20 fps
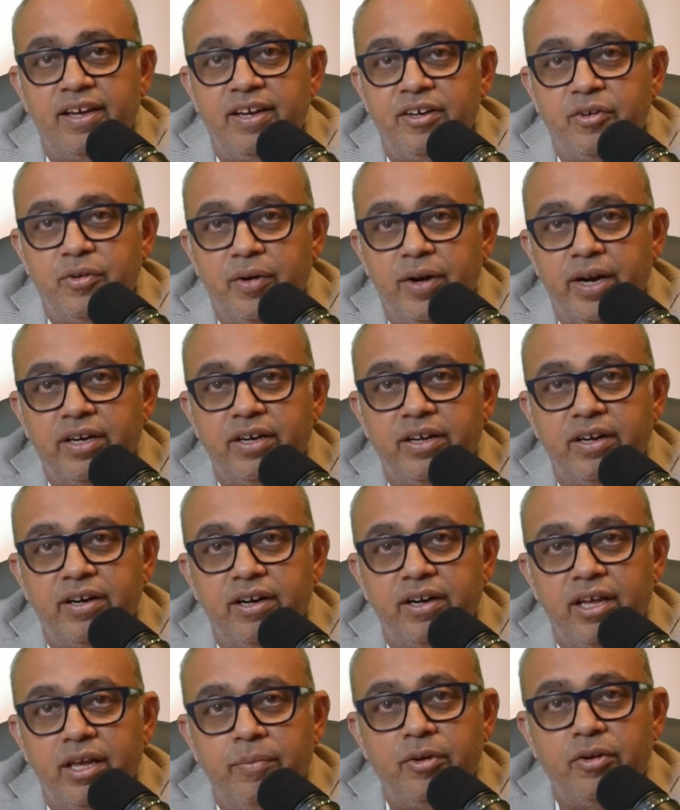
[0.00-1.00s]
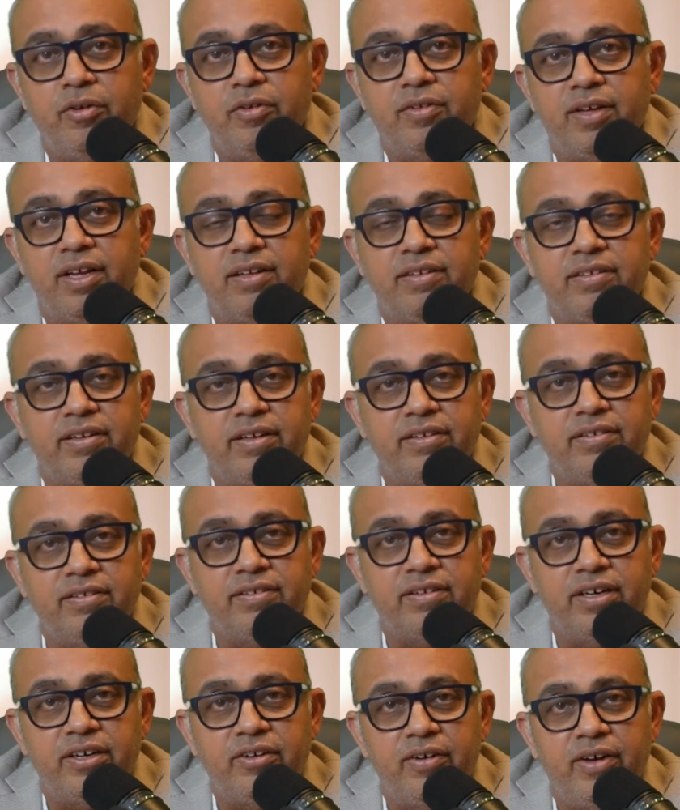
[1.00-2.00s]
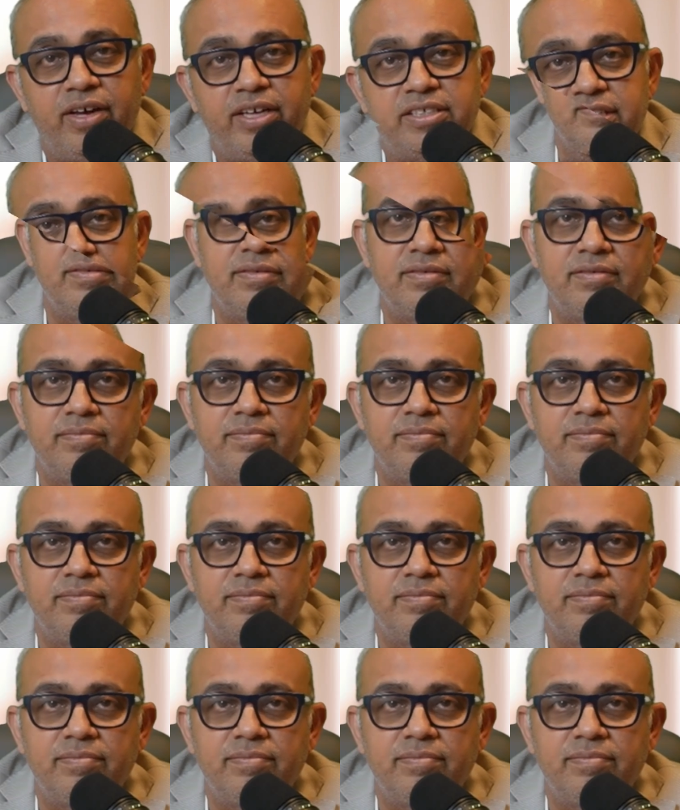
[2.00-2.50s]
to render immune cells resistant to HIV.